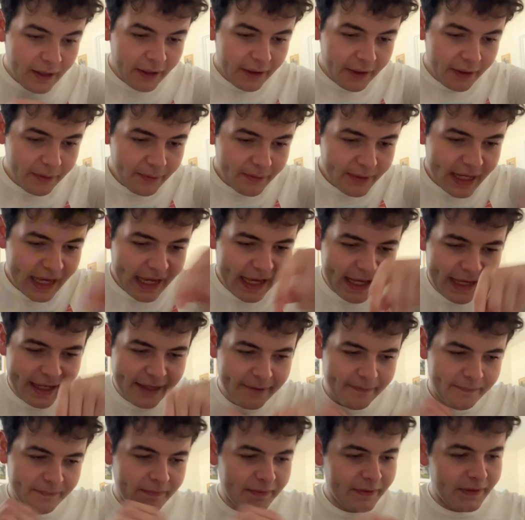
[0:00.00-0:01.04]

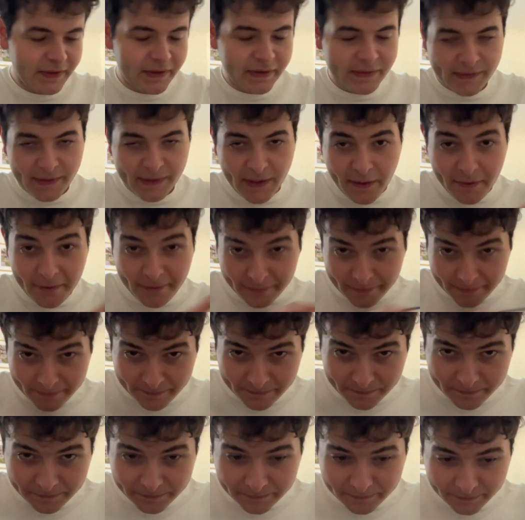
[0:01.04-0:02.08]
Okay, so
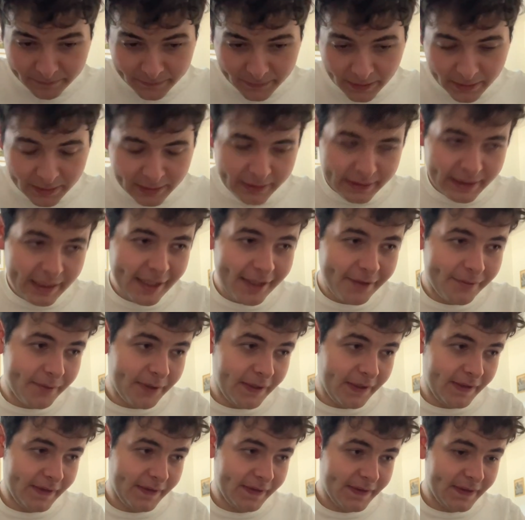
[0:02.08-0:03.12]
that
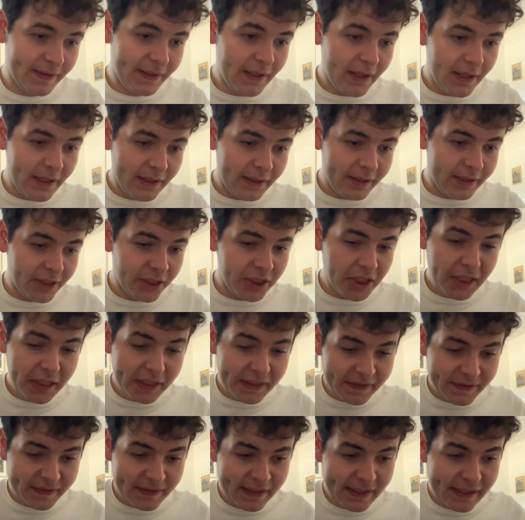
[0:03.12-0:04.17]
was the
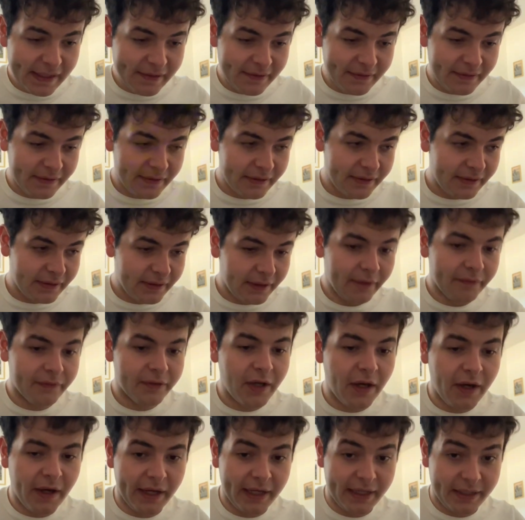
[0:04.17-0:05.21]
jealousy of
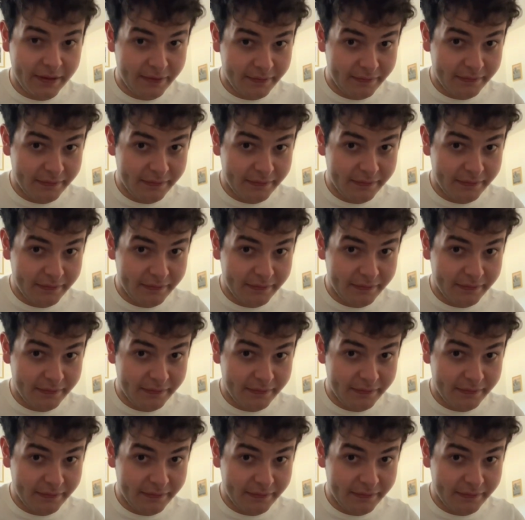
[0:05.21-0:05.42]
God.